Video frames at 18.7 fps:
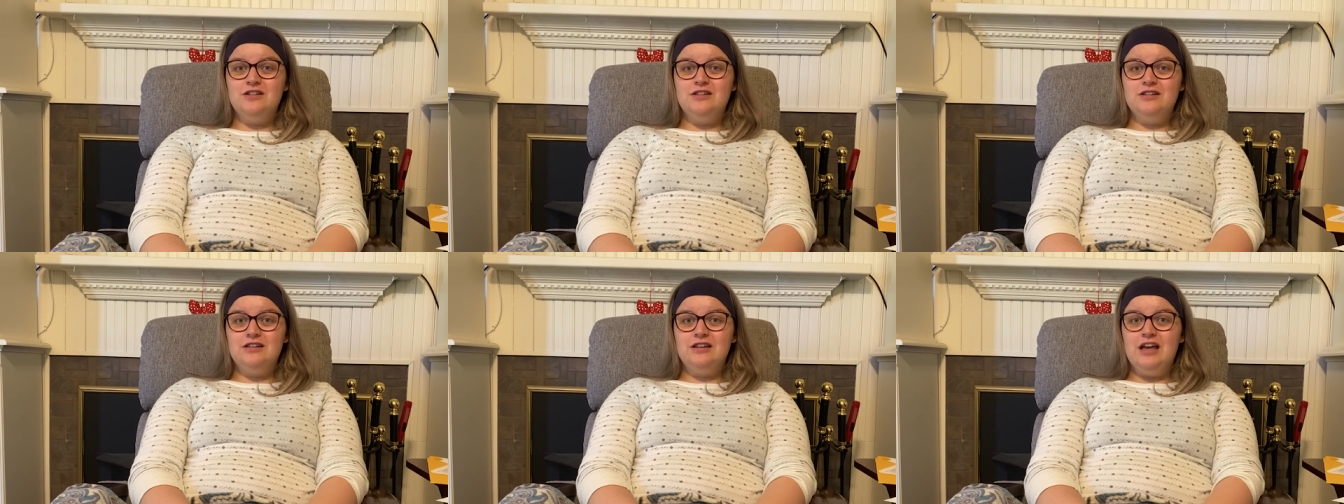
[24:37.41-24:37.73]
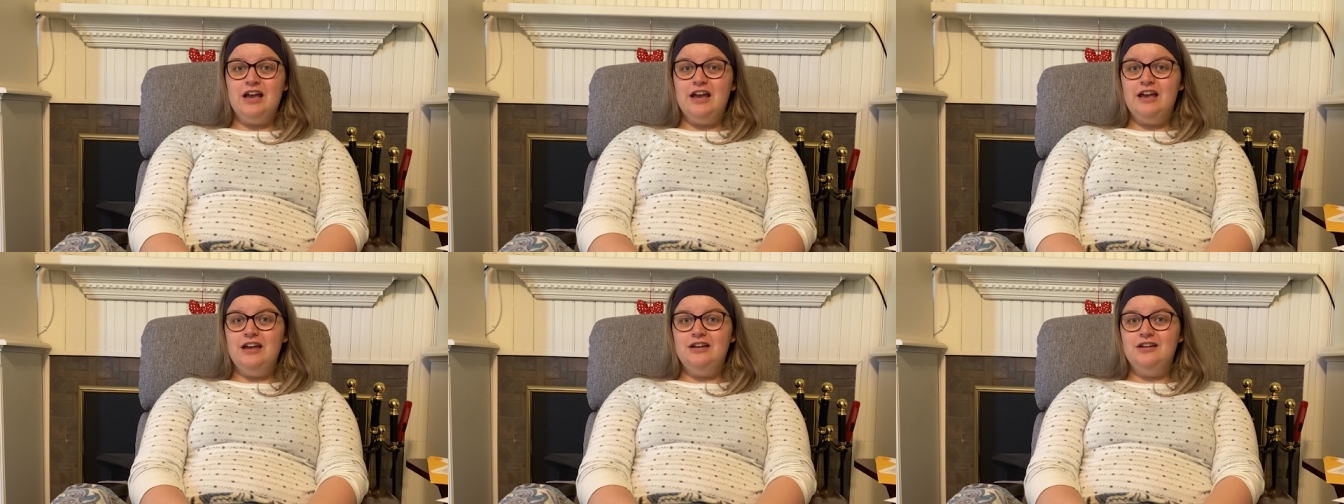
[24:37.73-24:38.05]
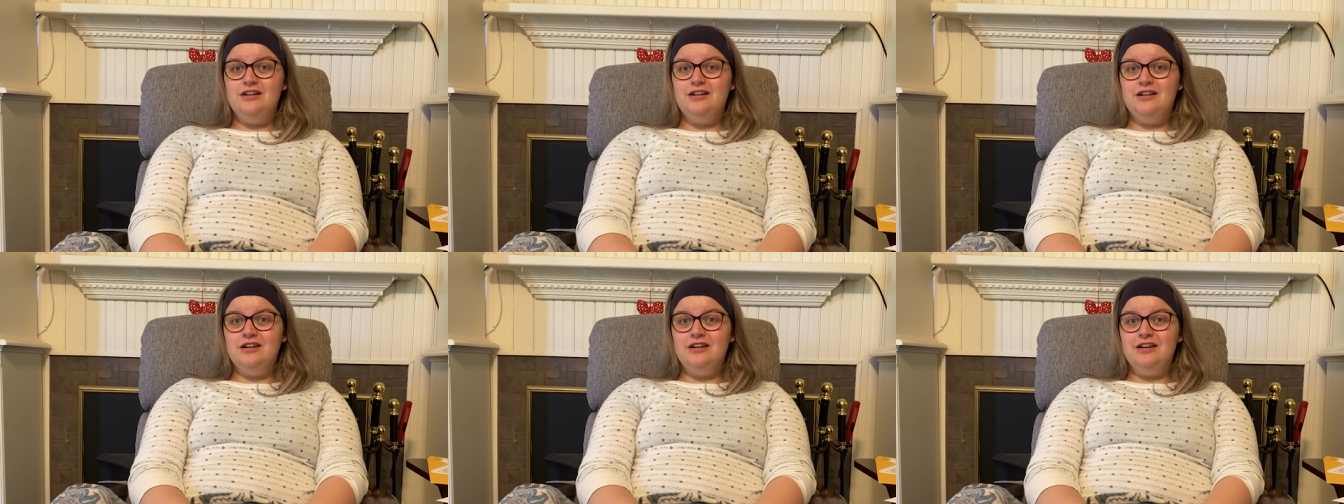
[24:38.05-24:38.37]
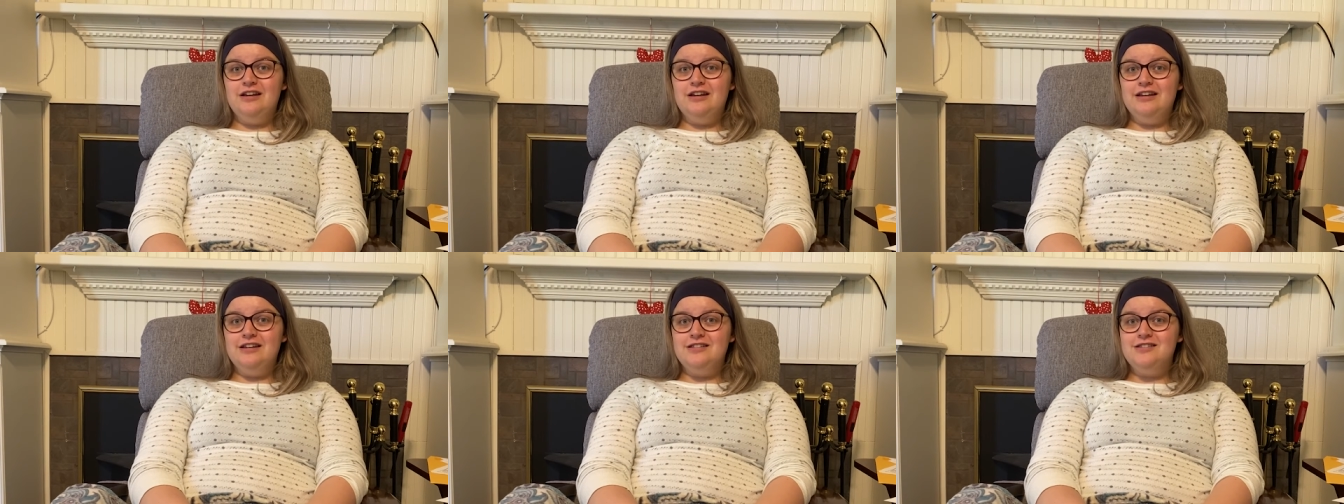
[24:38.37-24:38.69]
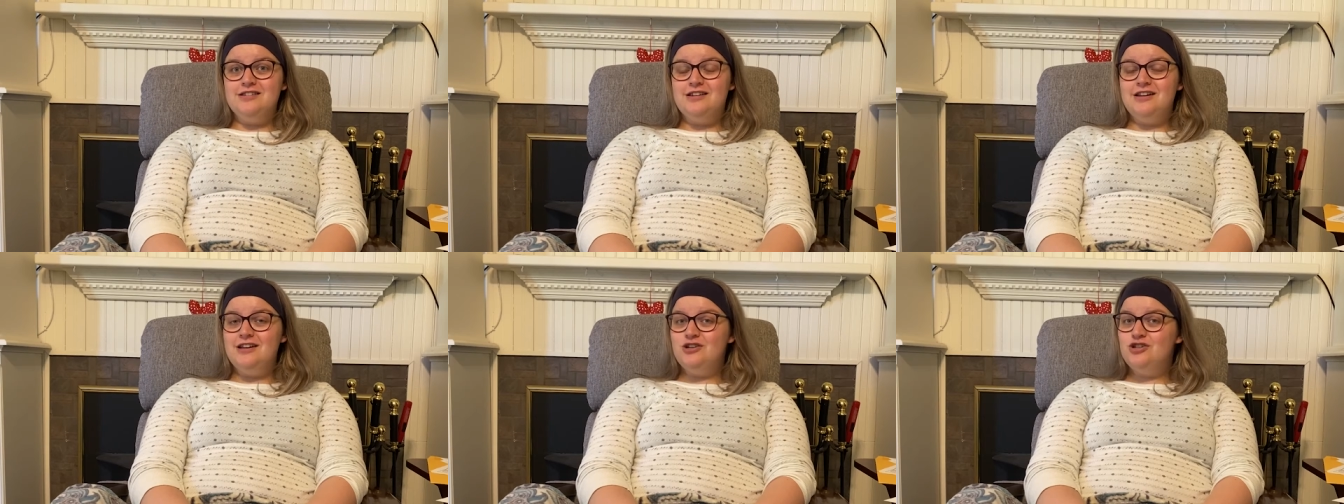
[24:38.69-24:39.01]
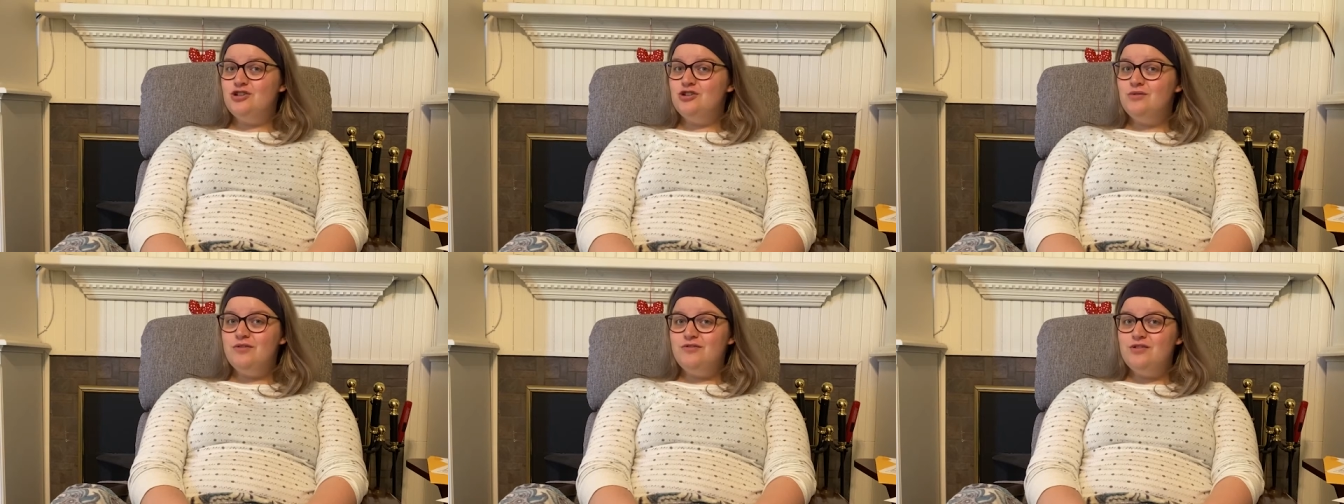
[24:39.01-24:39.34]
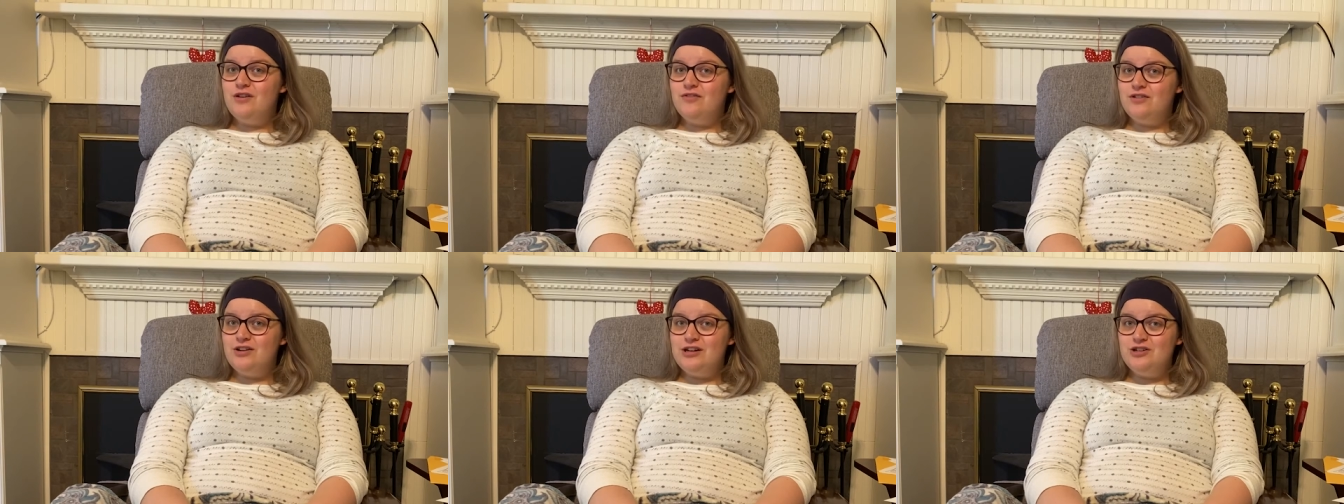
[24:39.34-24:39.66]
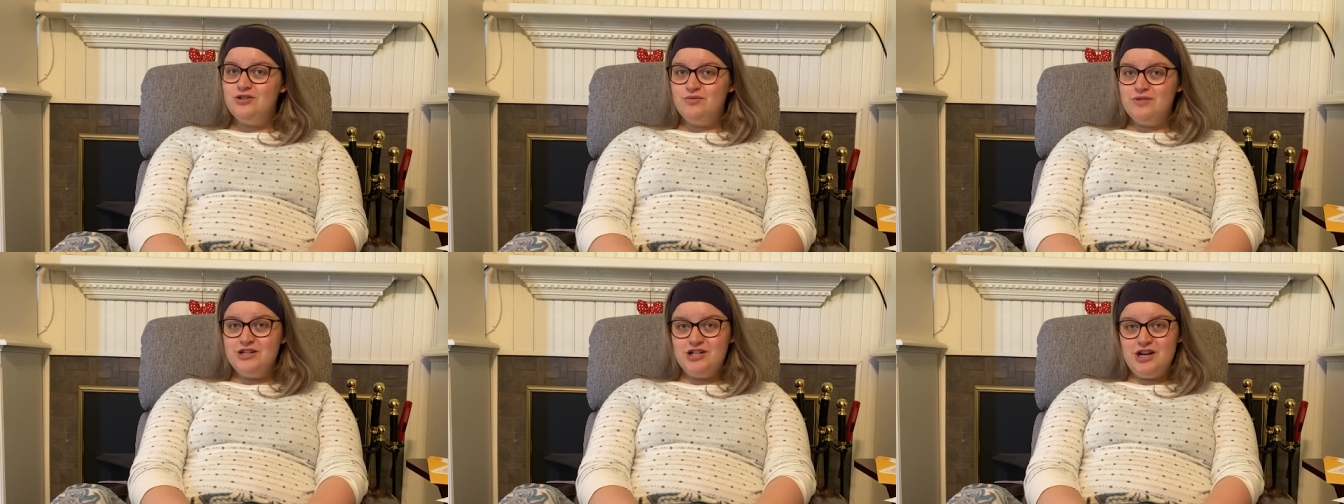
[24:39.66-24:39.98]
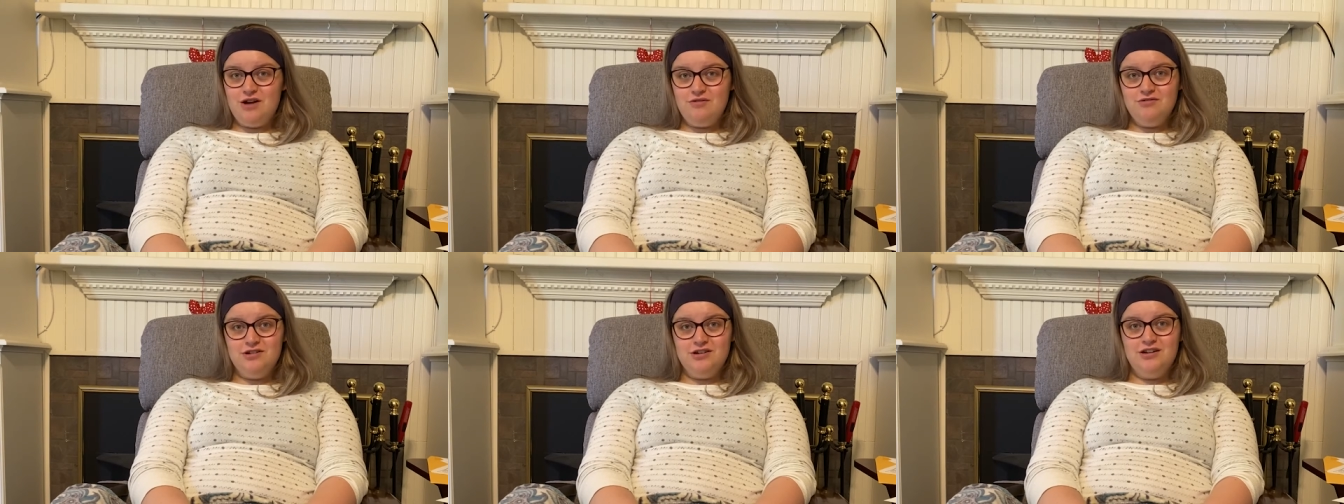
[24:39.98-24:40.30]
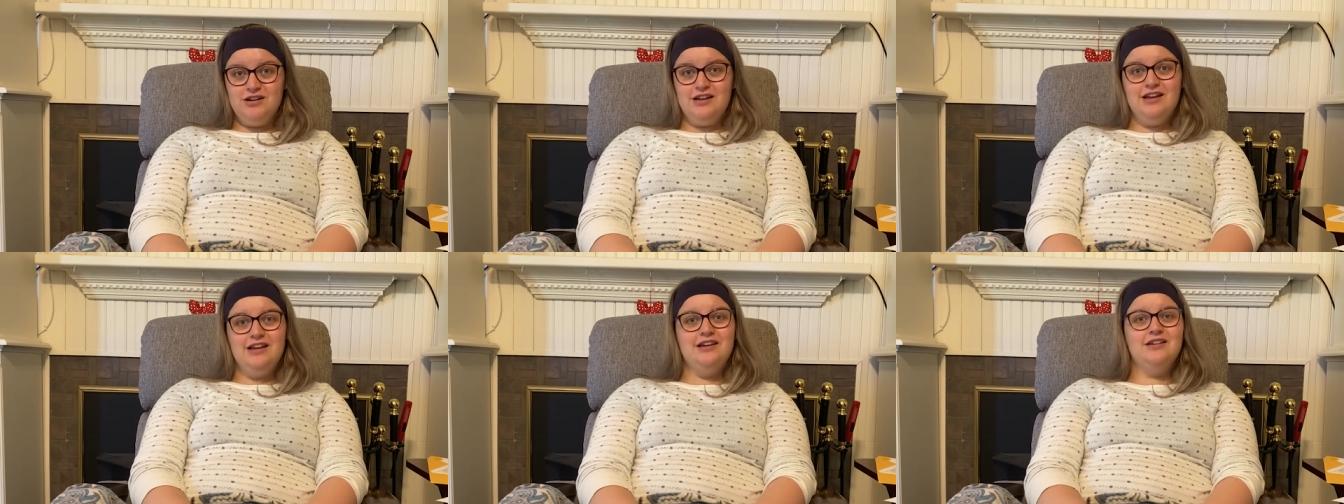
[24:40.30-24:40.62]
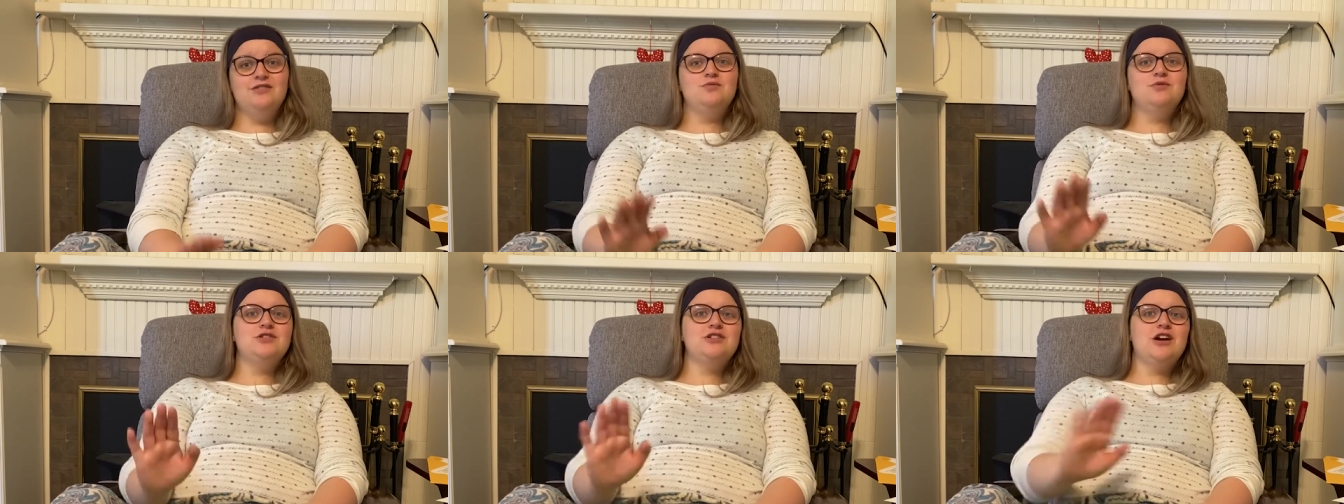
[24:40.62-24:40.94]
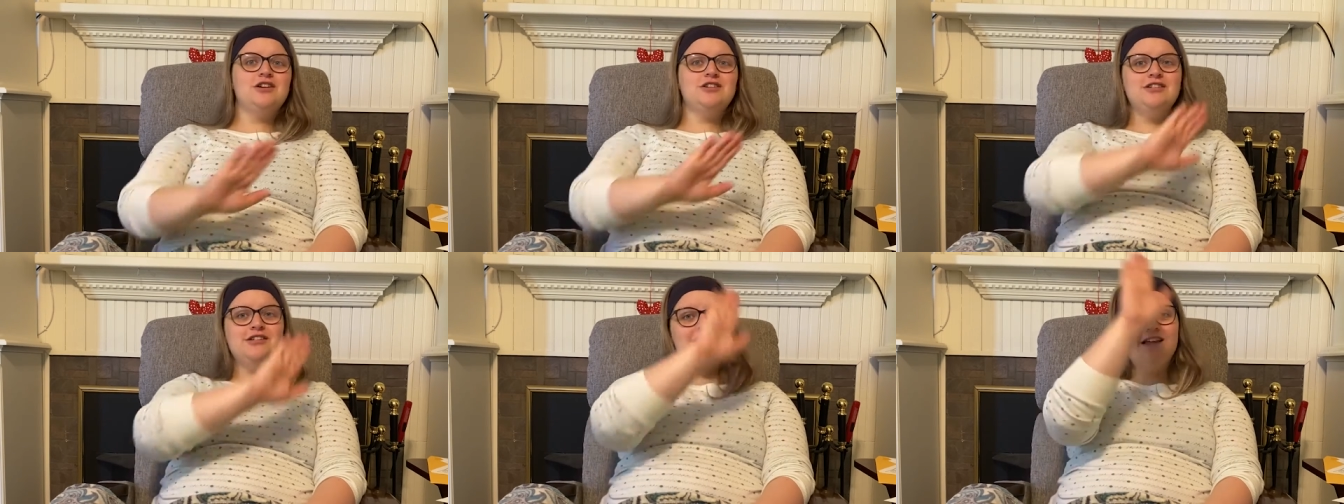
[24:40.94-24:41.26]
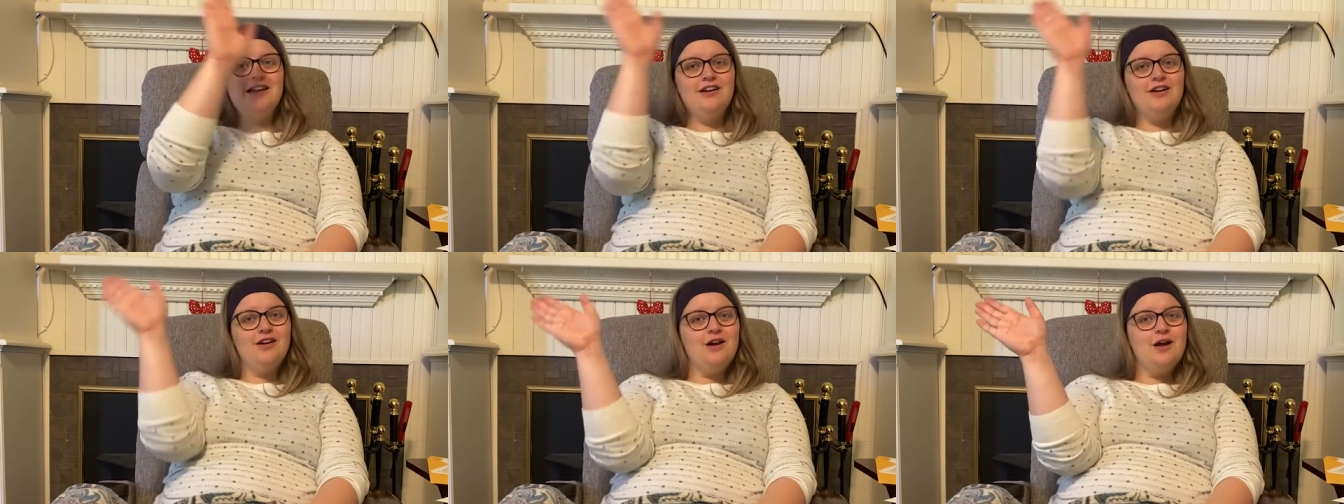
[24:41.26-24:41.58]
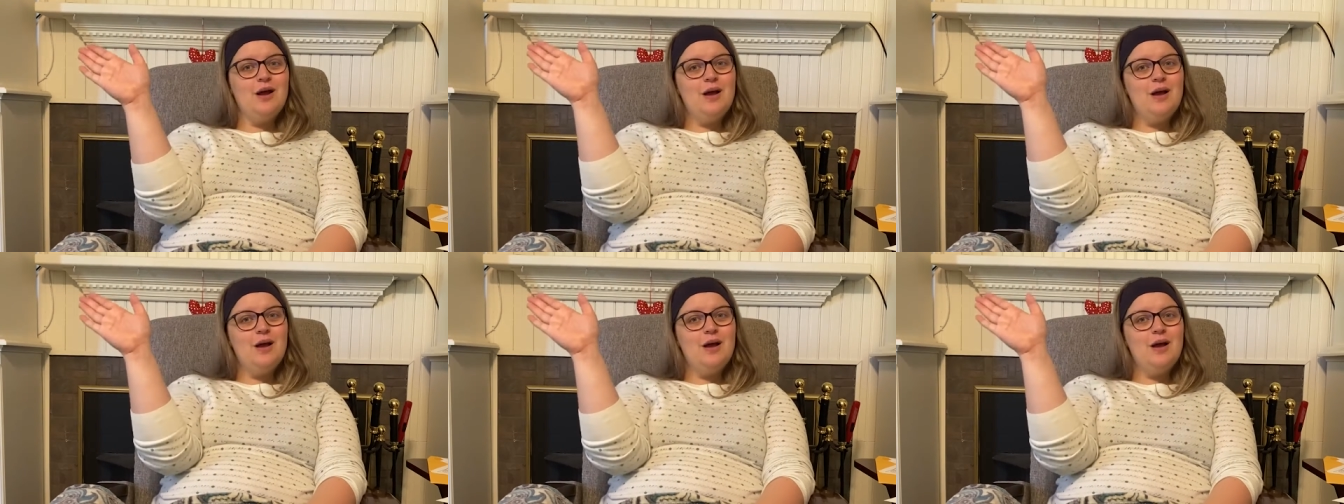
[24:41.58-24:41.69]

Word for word: like it's an issue if you ever need to reach out, and we'll talk to you later.